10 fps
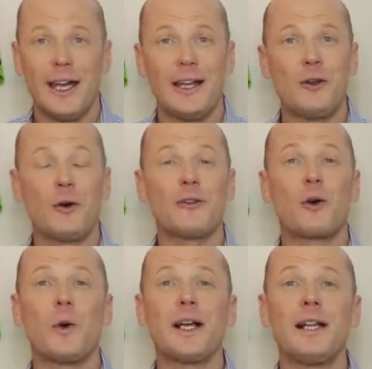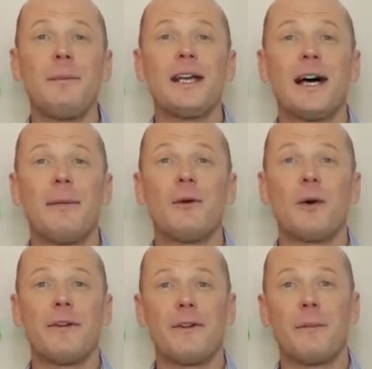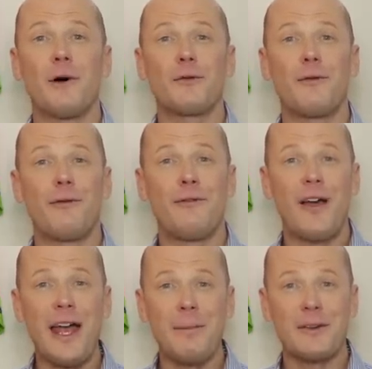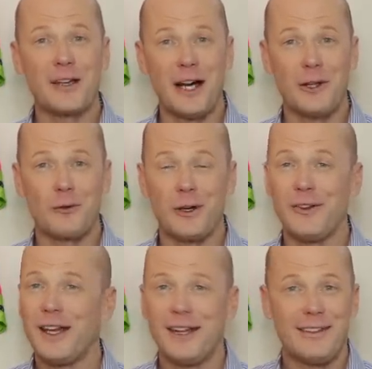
Andorra is quickly becoming one of the most famous countries.